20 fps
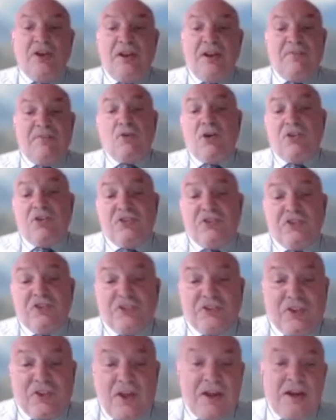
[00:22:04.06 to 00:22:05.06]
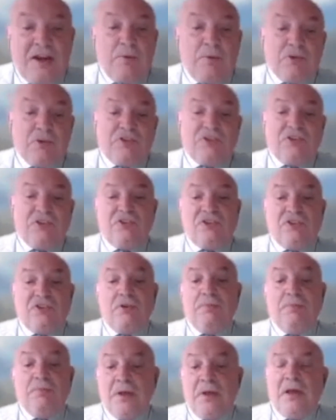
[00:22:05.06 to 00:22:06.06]
a sustainable system
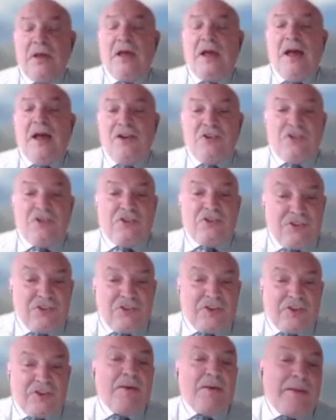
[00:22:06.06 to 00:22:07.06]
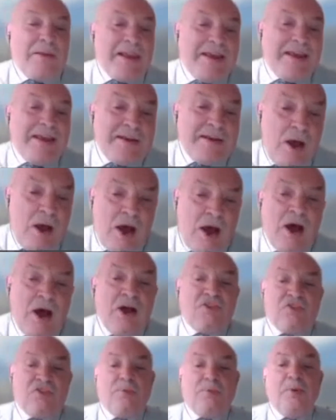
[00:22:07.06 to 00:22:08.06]
and a sustainable
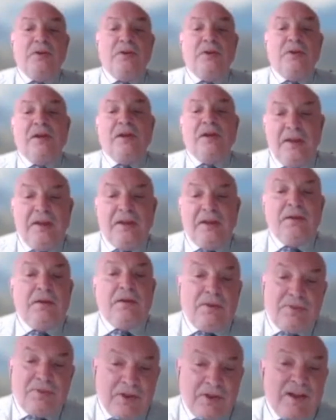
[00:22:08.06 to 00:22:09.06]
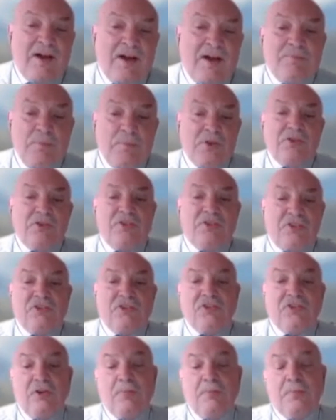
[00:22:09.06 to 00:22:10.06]
enhancement in the government system,
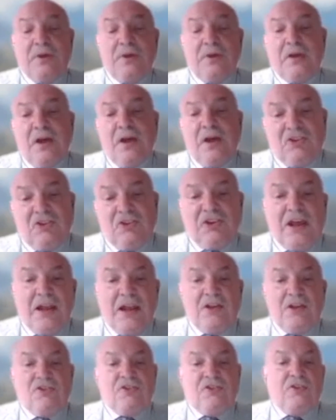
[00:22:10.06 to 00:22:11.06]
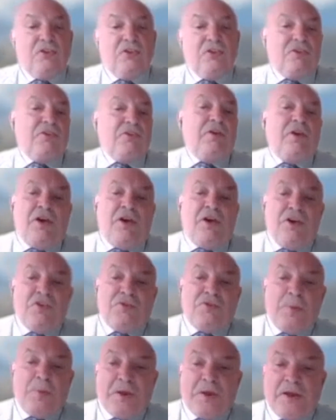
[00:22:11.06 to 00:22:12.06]
a challenge that has
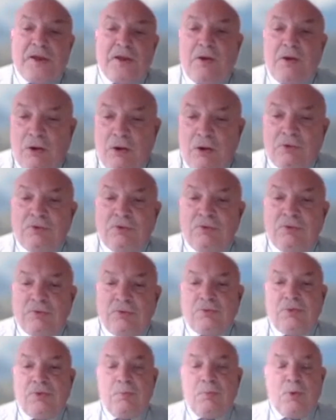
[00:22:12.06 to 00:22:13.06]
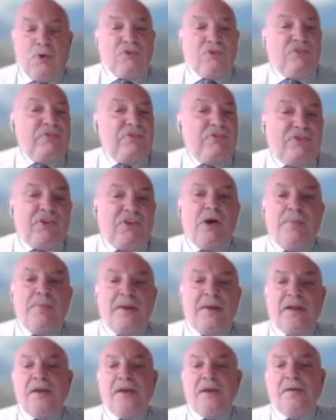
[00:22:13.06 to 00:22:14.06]
been on the books of so
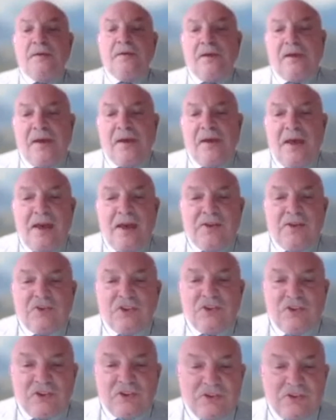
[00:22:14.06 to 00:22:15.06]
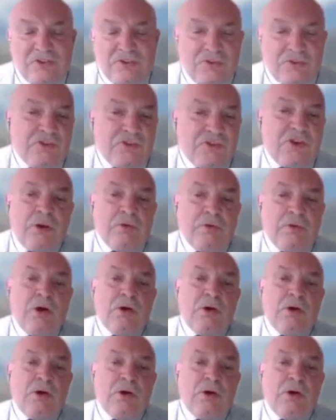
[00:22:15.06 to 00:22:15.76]
many entities for so long.